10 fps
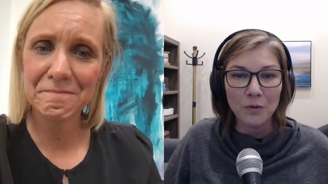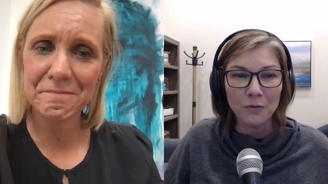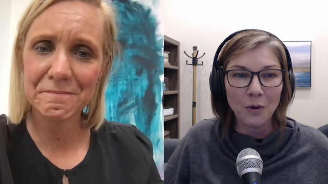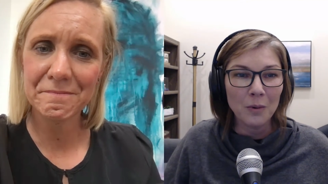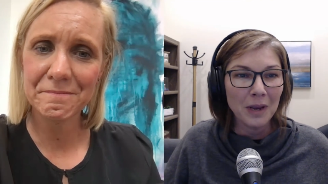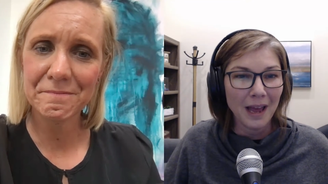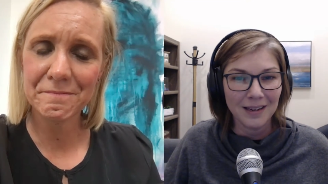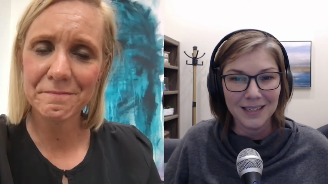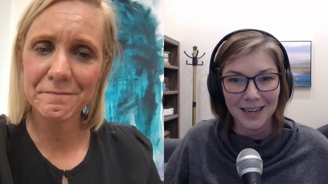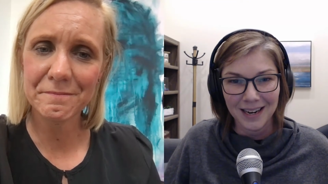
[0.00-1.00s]
Speaker 1: Before we
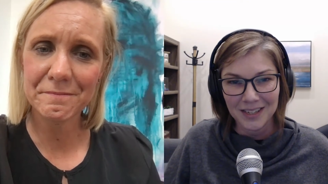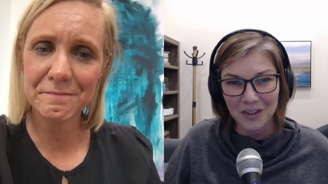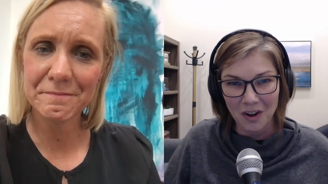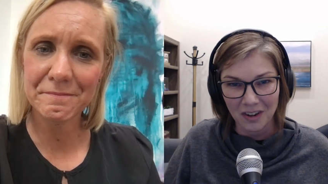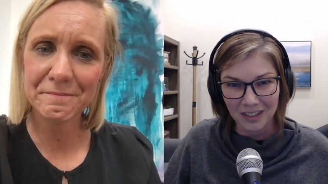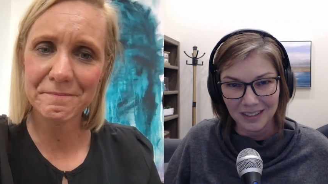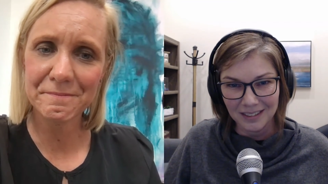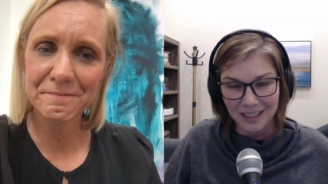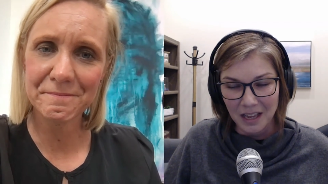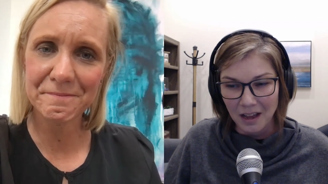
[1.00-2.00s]
end today's call,
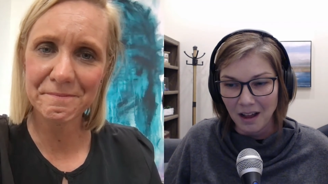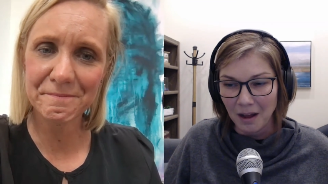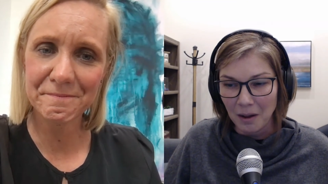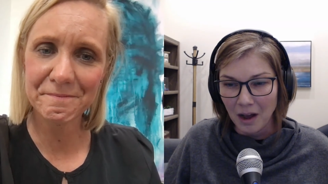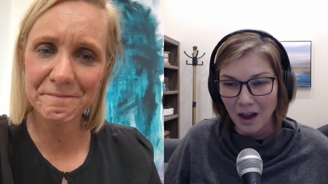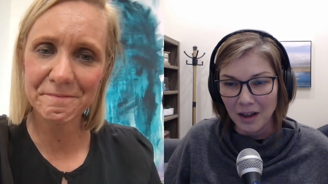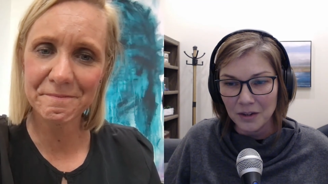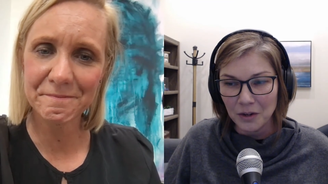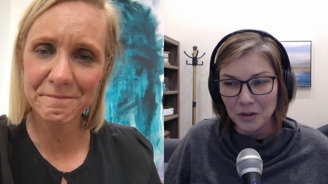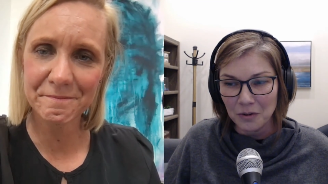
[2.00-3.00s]
uh,
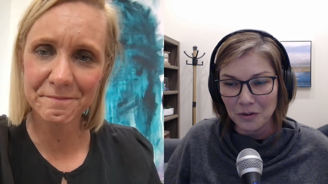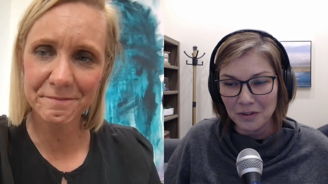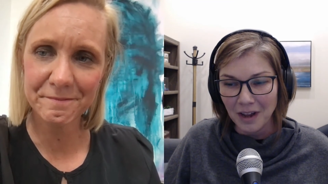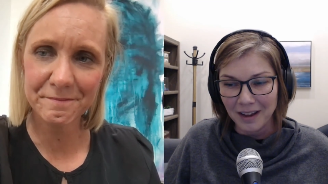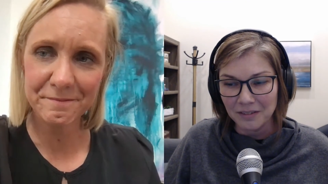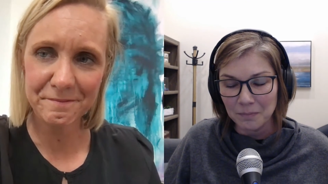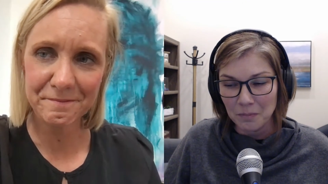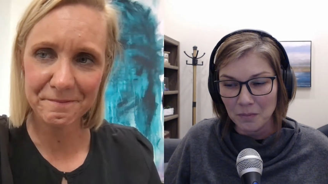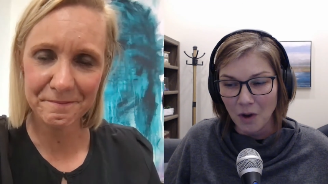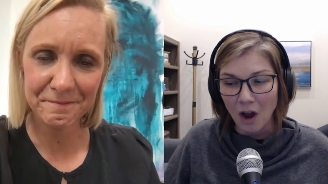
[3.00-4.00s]
you, I
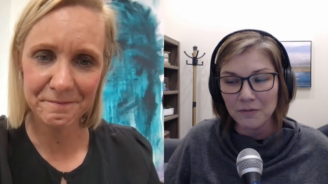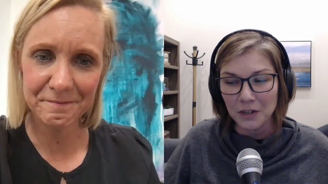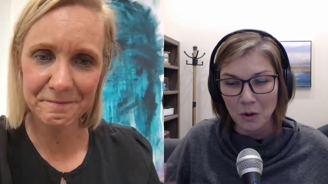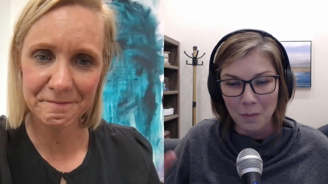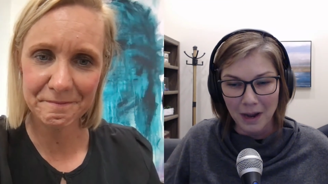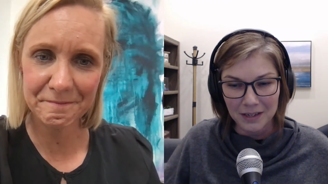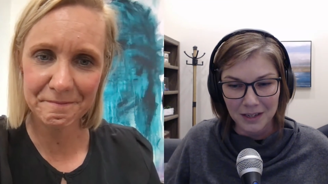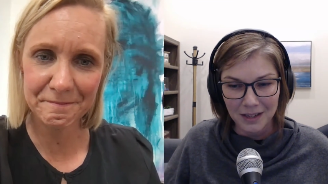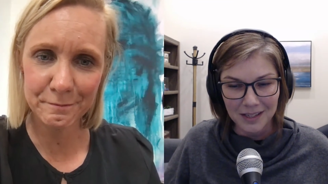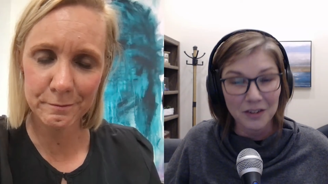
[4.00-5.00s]
often go back
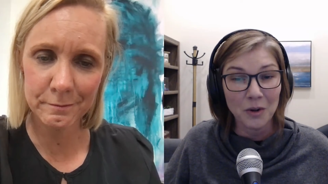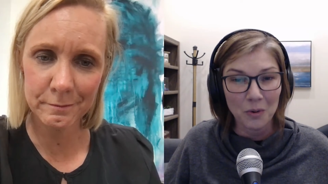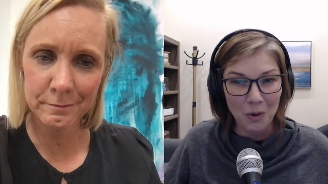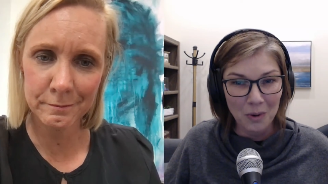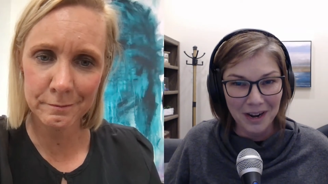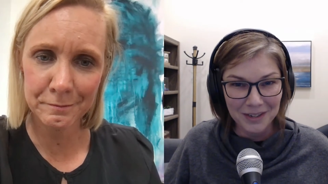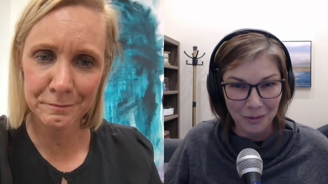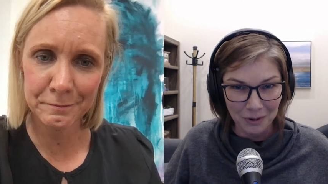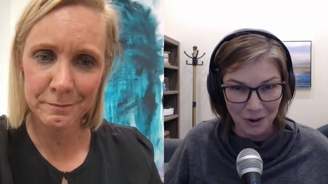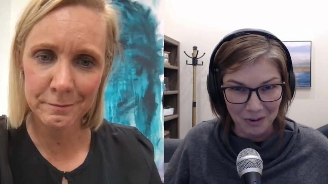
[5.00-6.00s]
to this I don't know what I
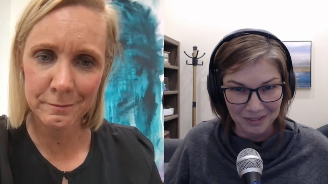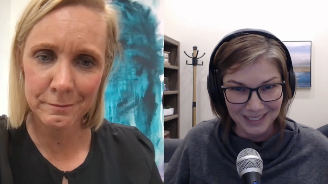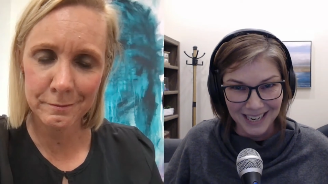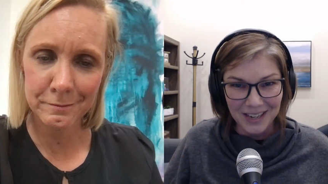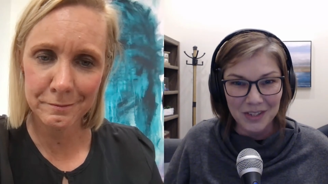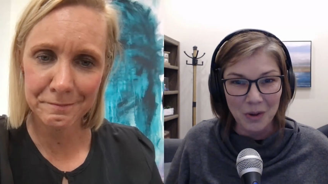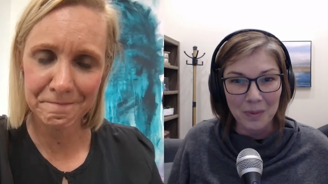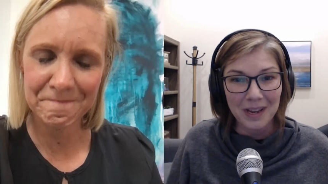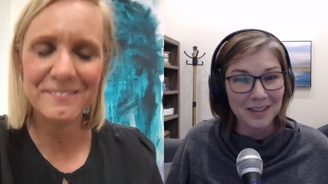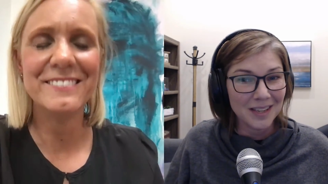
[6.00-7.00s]
don't know. So,
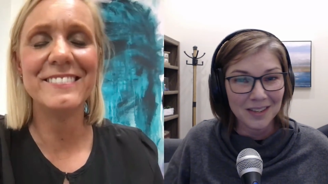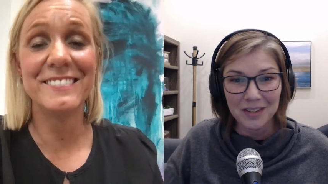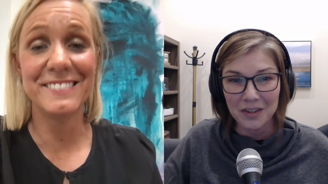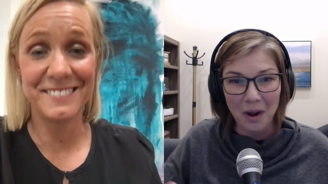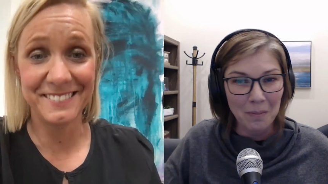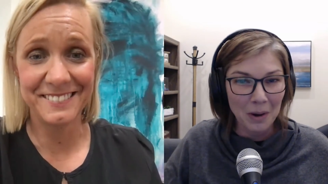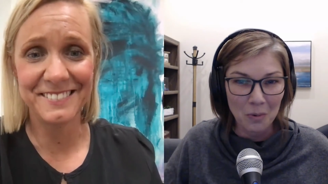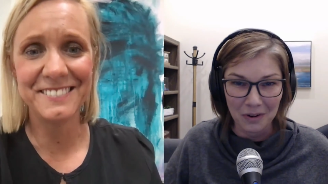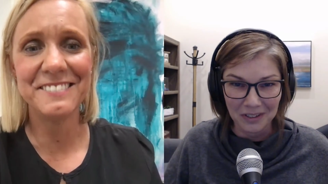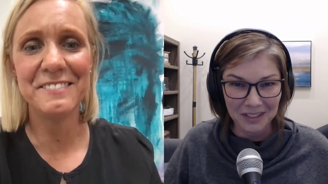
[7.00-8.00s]
because this is not my
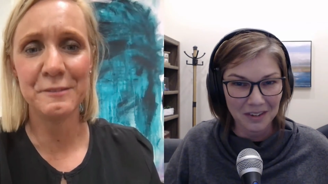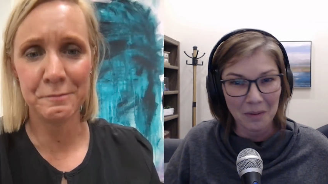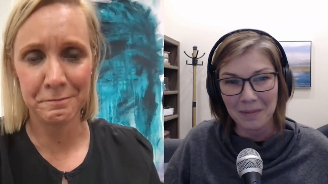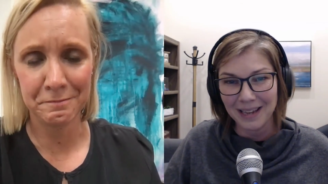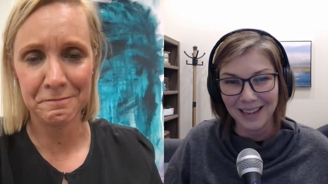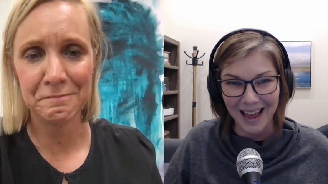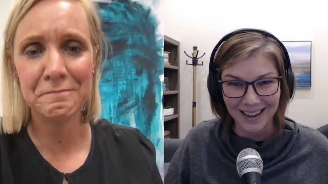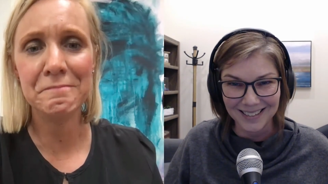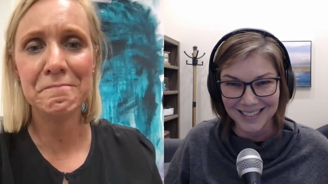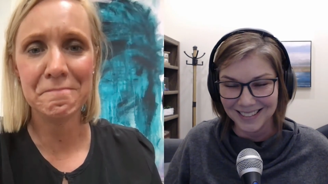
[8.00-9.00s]
world and not my
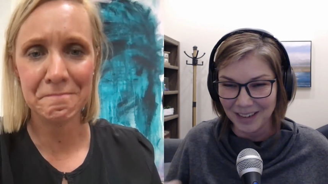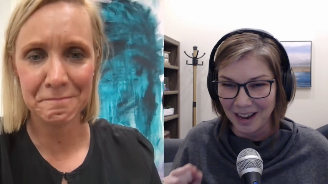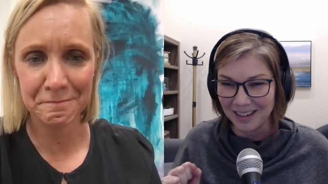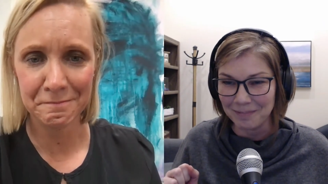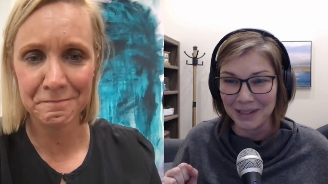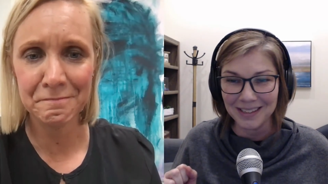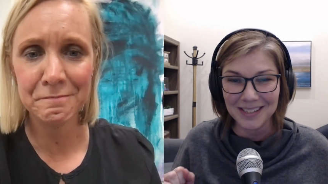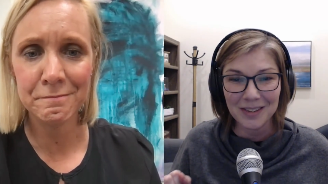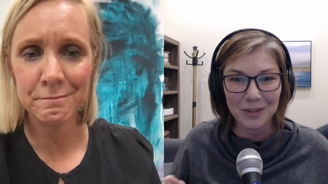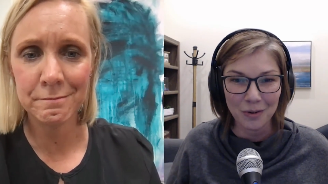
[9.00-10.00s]
land, uh, but
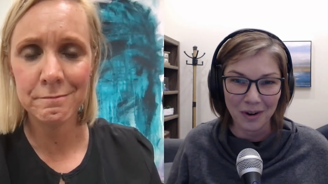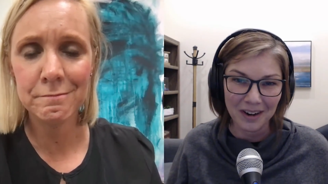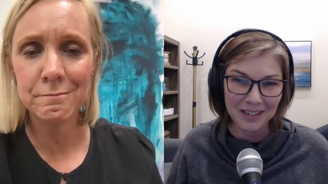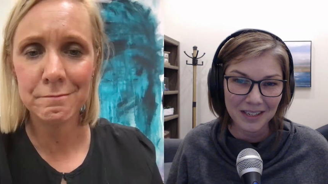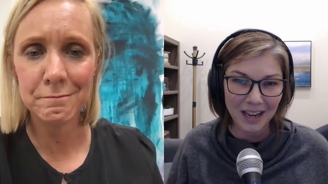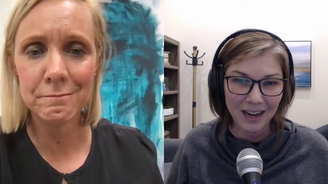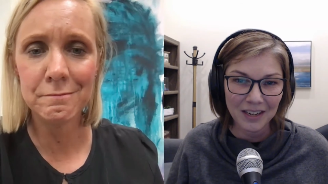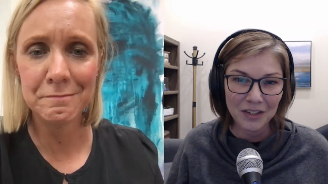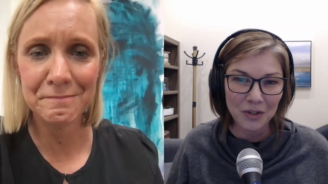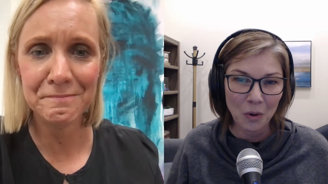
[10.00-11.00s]
this is yours, can
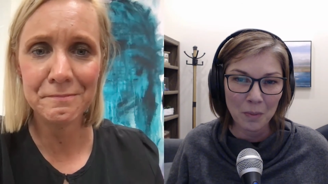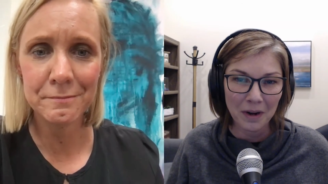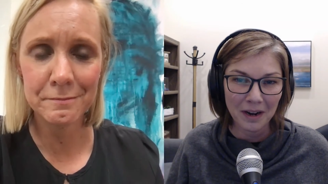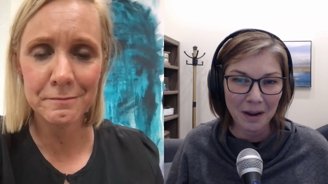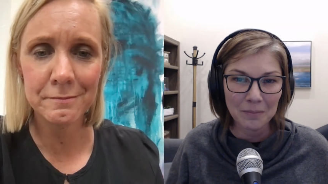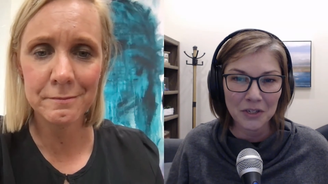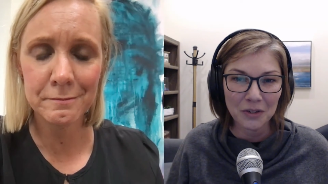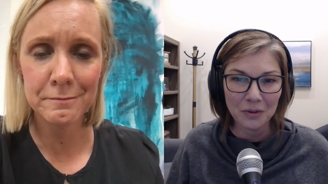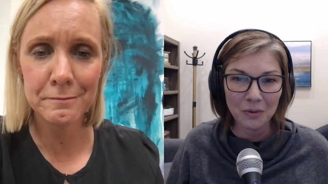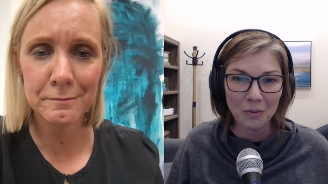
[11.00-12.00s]
I just open it up
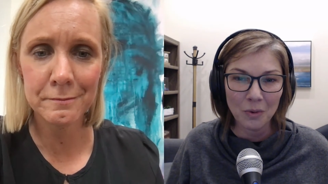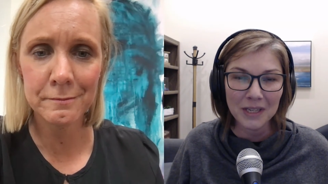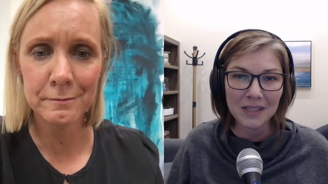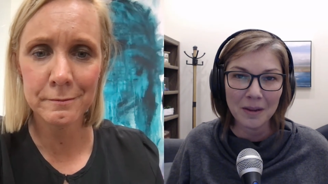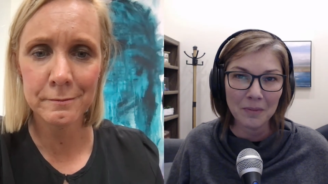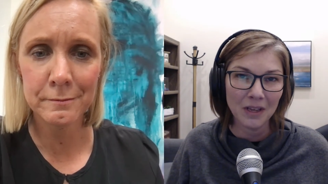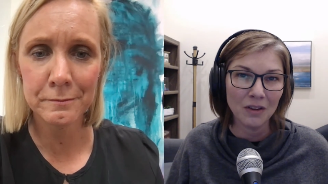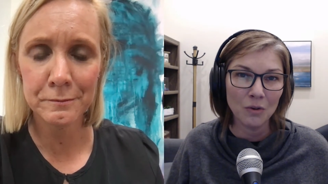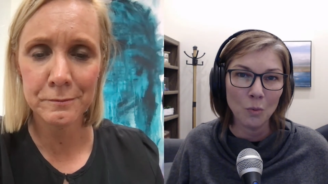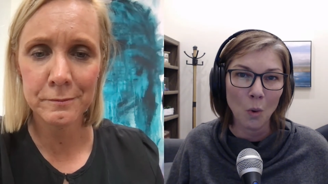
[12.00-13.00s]
to what's something
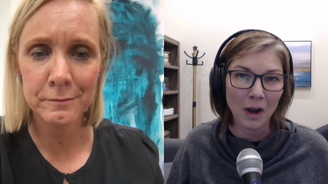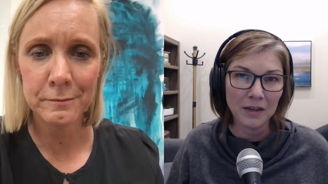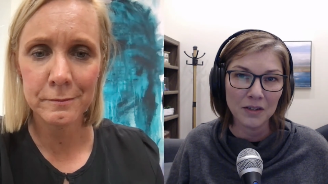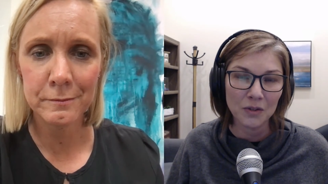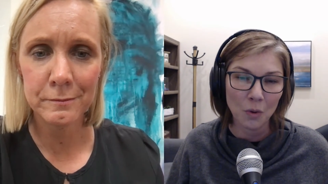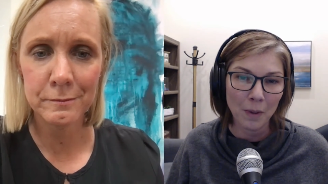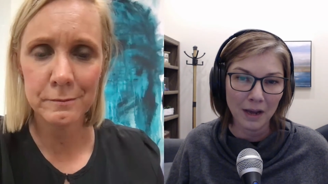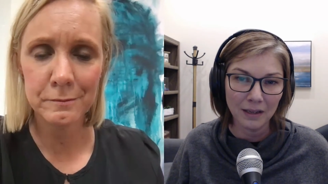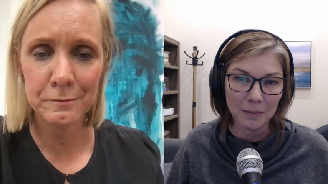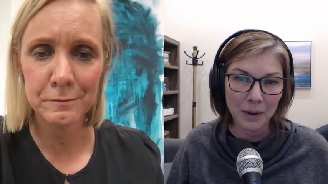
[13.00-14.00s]
you want so
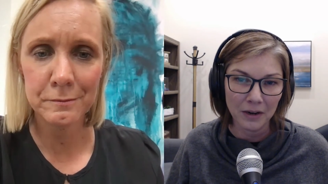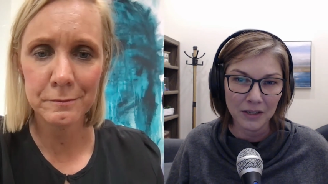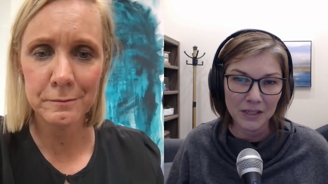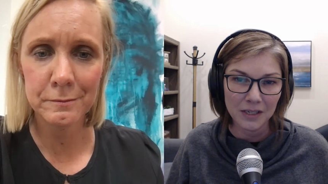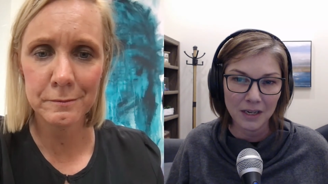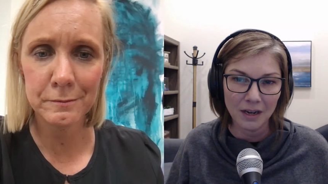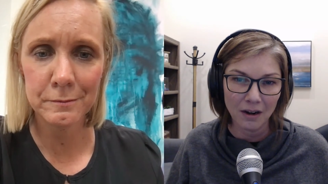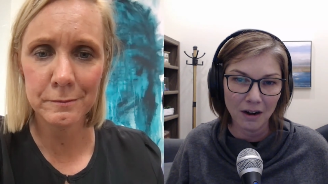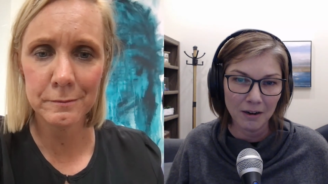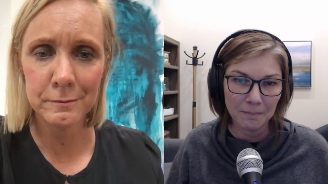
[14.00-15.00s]
badly parents to
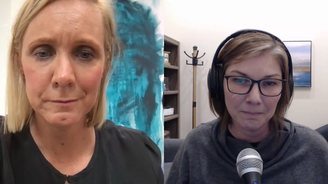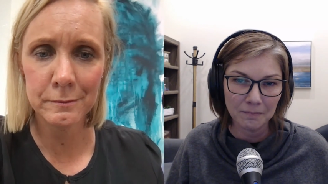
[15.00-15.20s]
hear?